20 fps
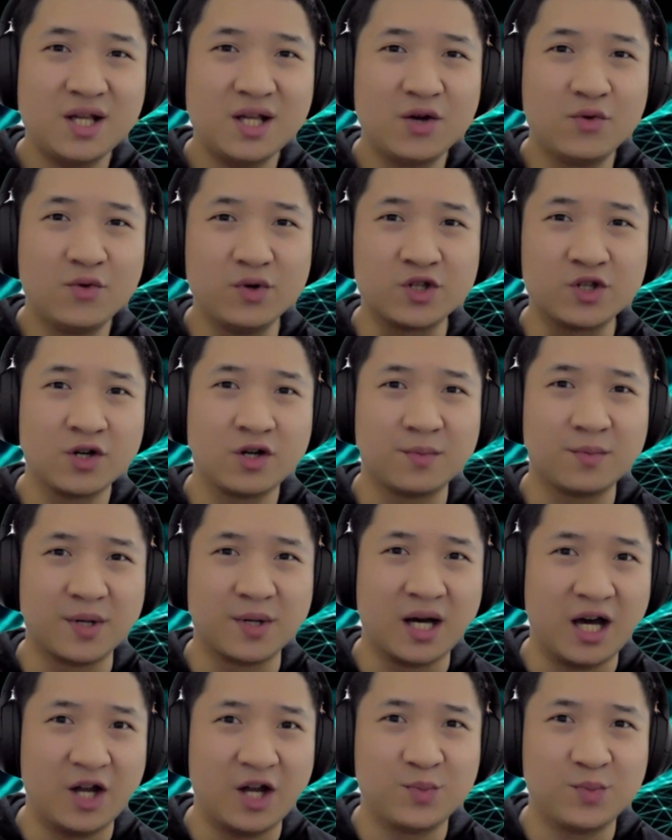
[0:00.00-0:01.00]
We talk
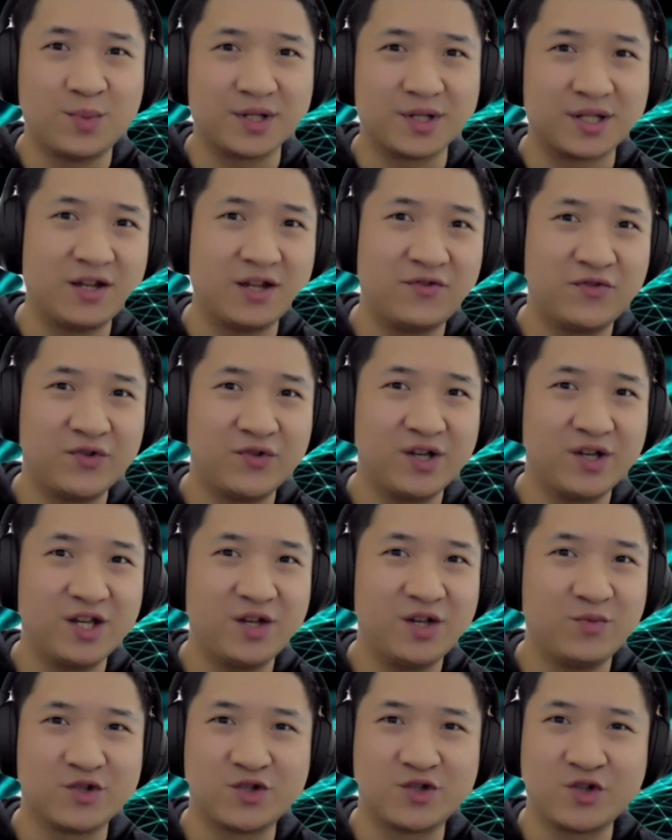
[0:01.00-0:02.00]
about 100%
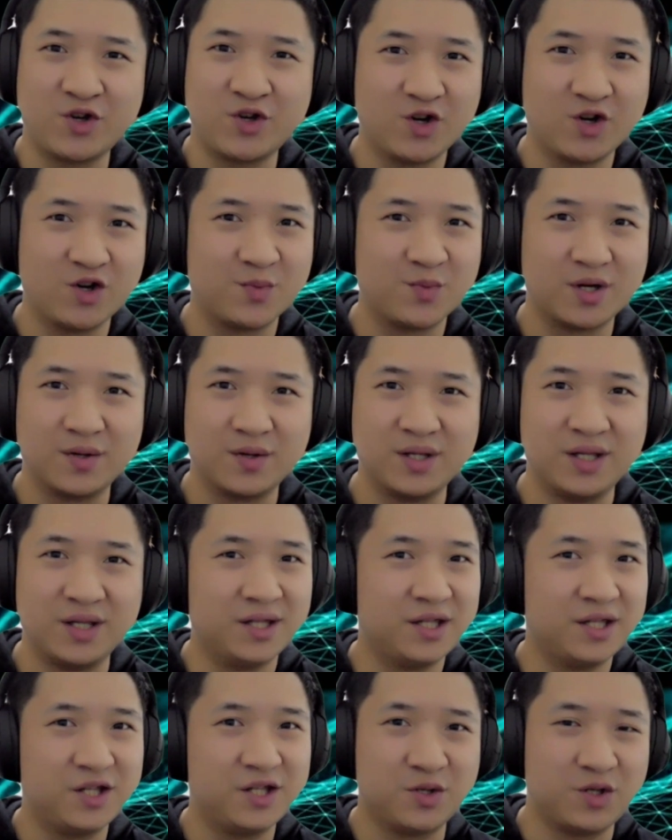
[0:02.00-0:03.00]
free, we talk about
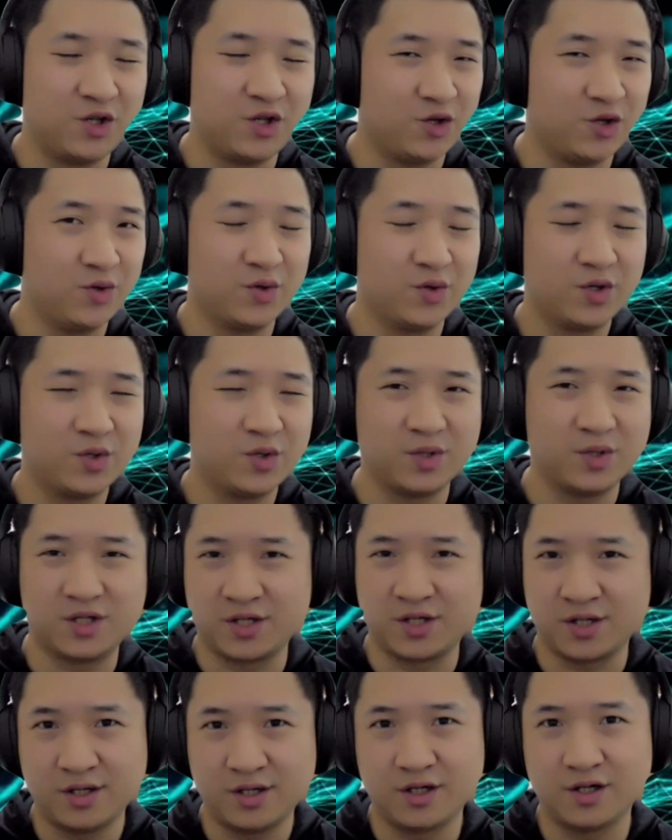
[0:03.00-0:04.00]
easy to use, we
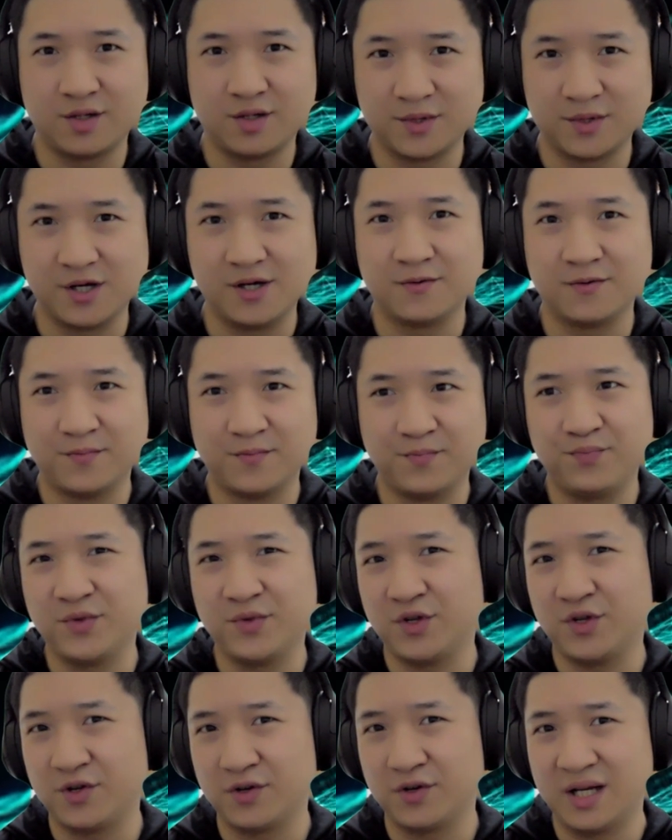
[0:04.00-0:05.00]
talk about
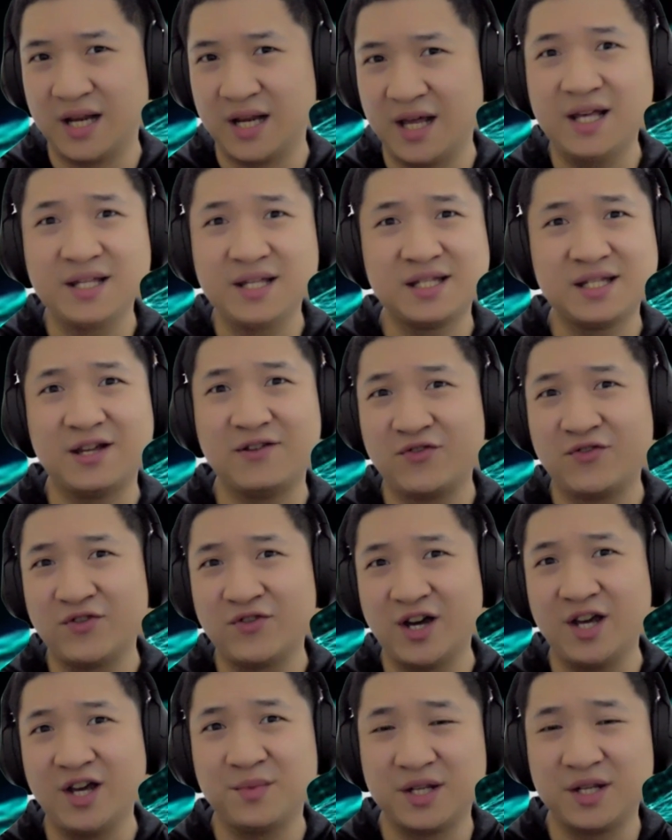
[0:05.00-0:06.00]
less than
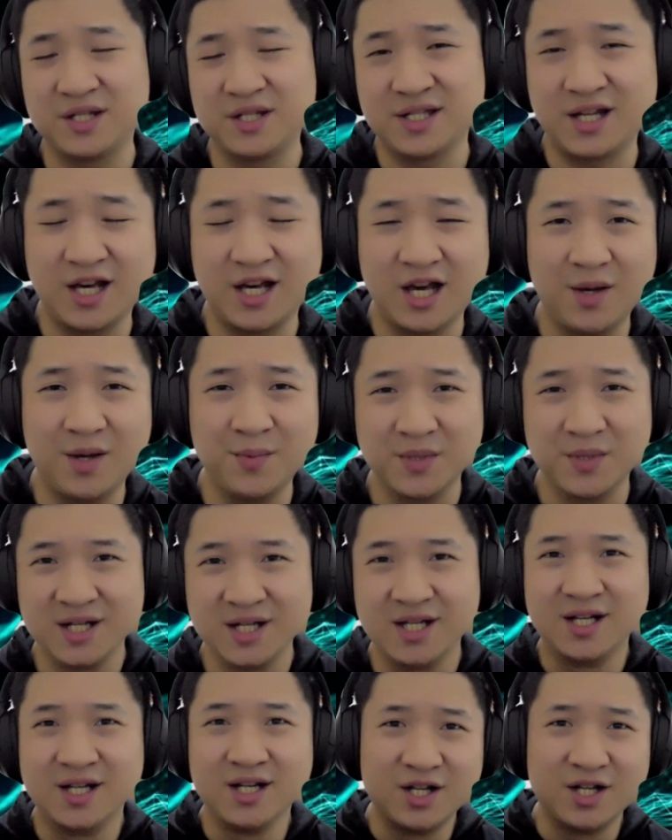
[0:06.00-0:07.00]
5 minutes setup.
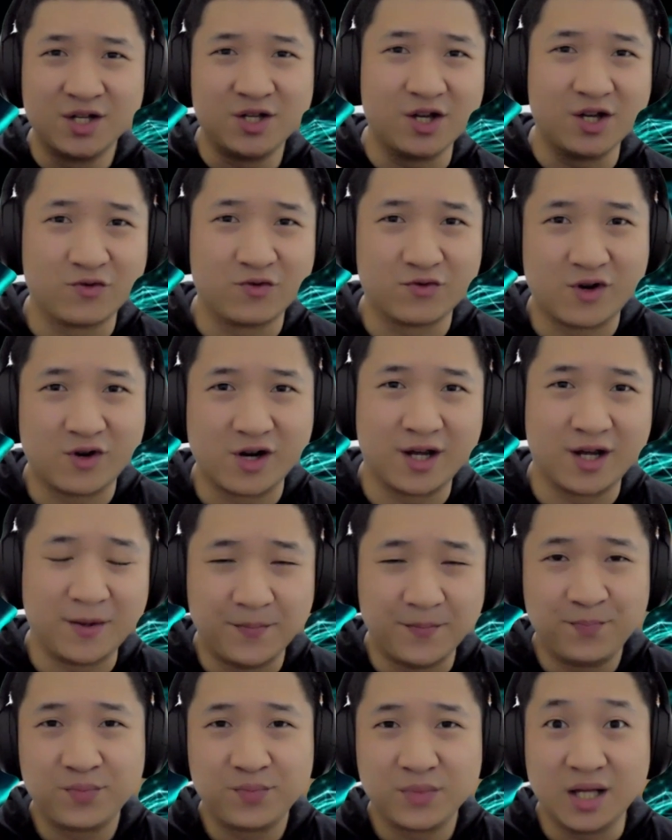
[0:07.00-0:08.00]
You're right.
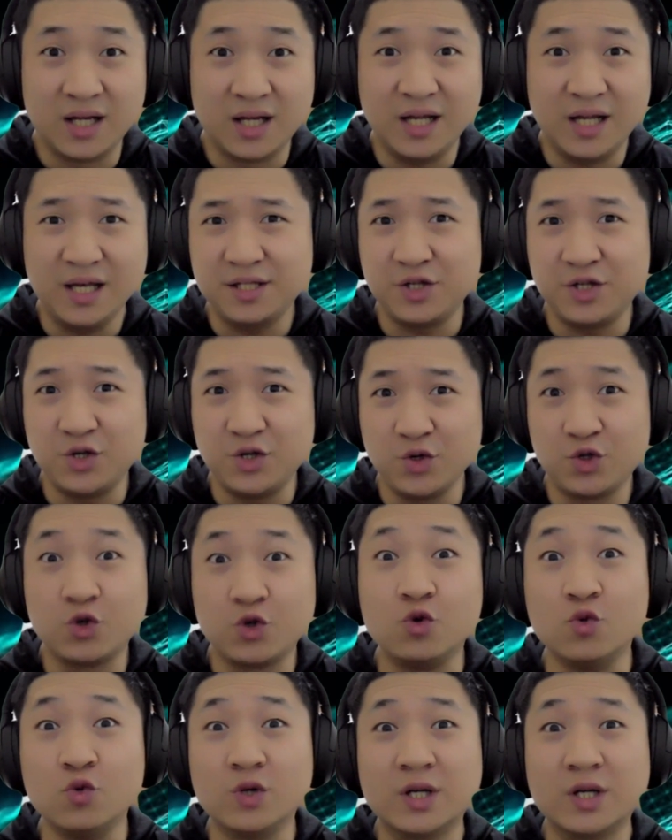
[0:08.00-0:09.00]
Let's use
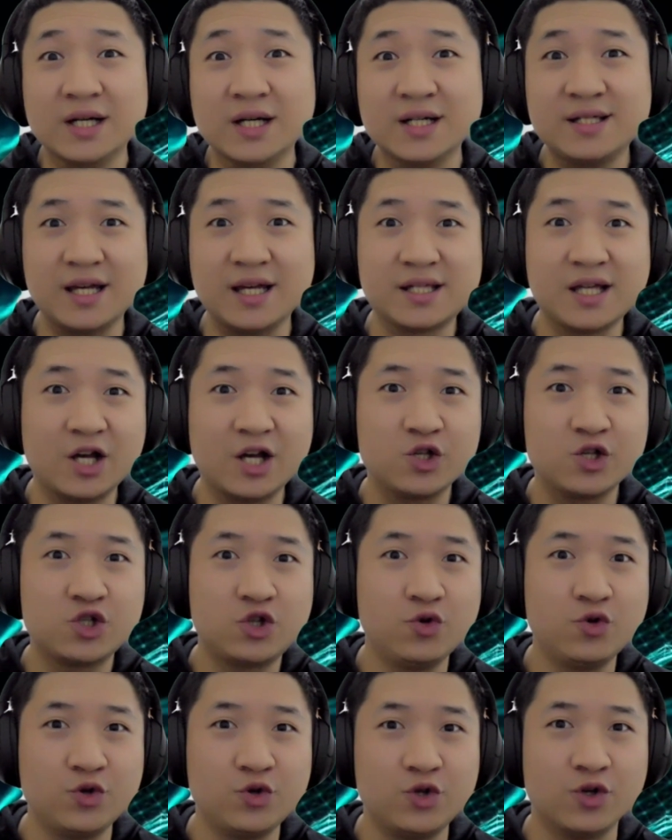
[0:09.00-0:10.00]
Google Data
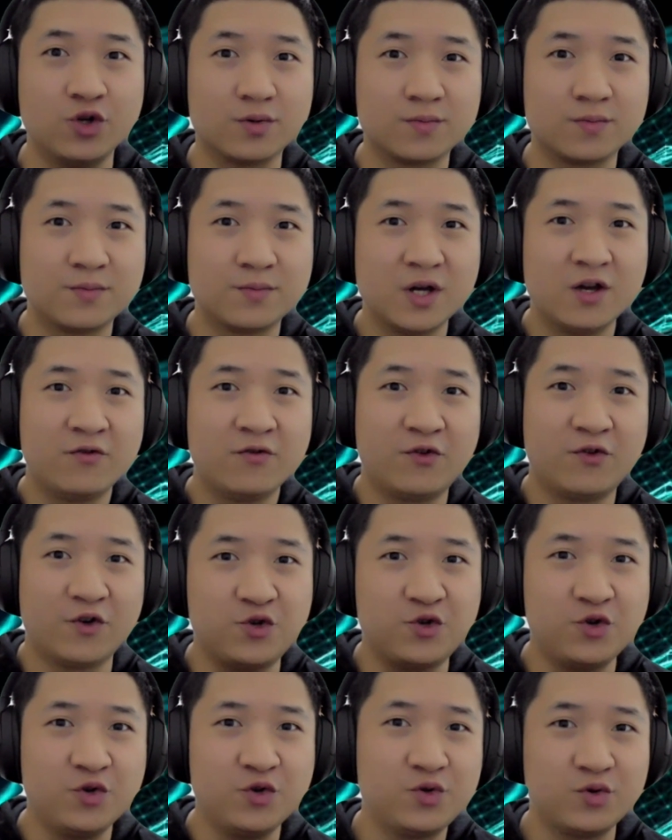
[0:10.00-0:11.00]
Studio. For
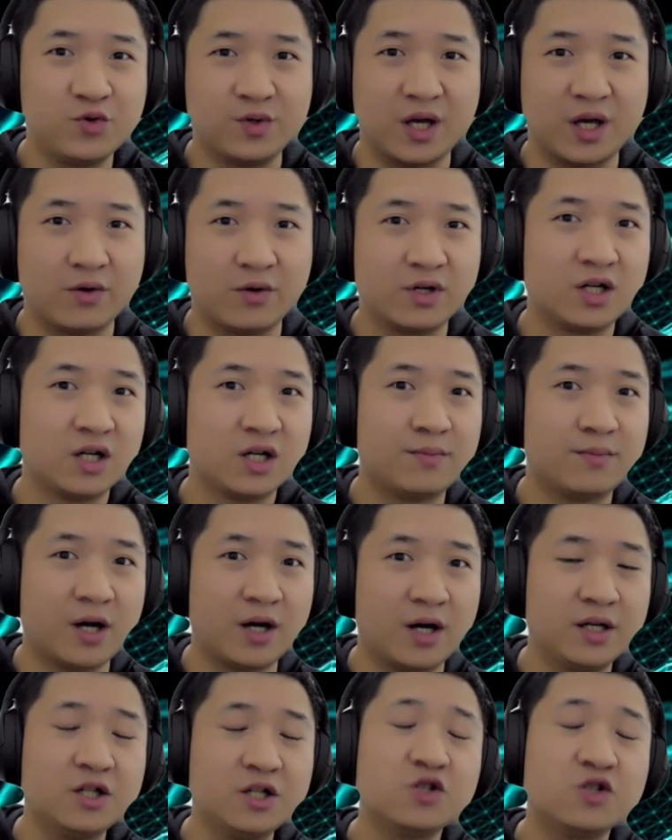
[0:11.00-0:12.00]
those who never heard
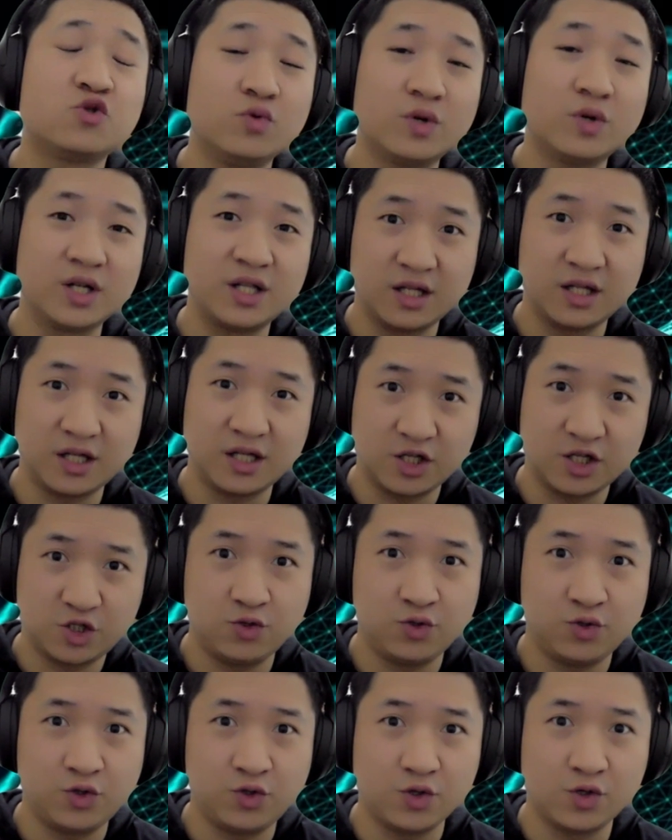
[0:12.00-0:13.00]
about it, Google Data
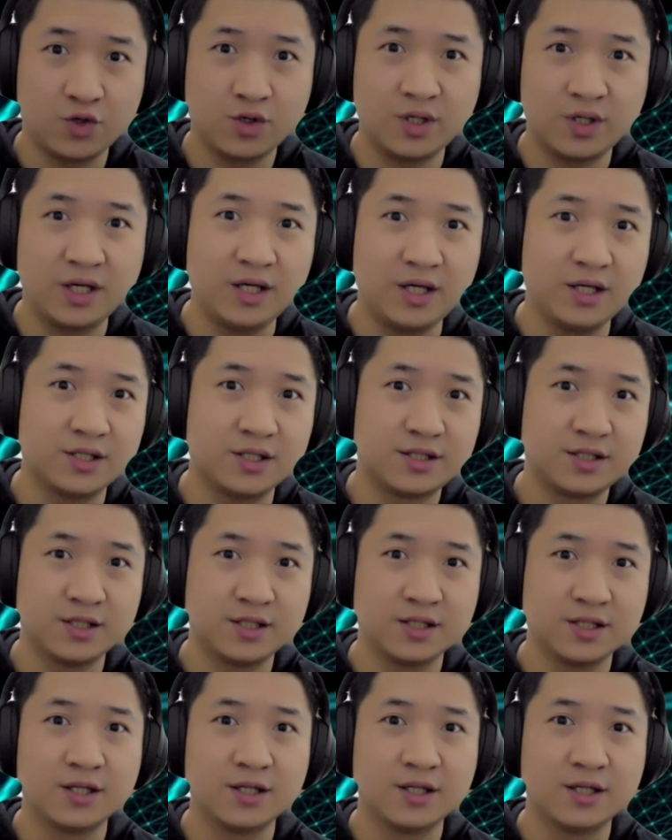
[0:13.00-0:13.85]
Studio is